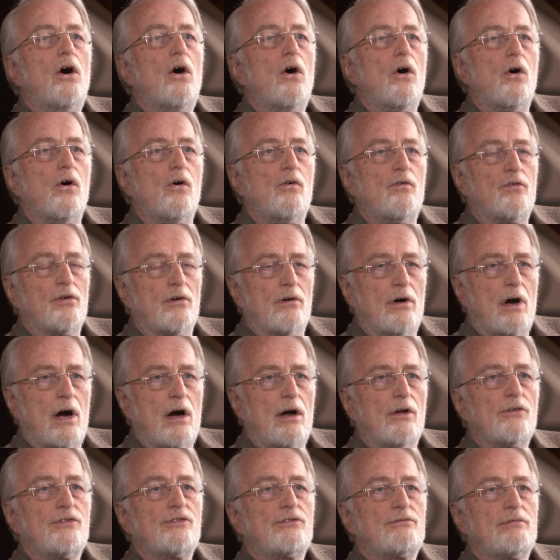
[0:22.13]

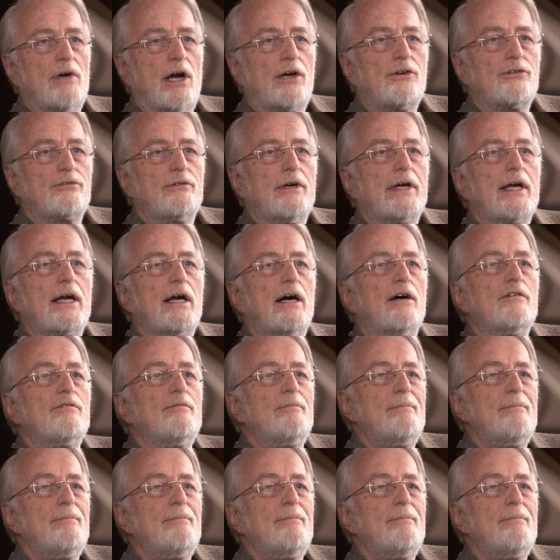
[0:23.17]
overall structuring of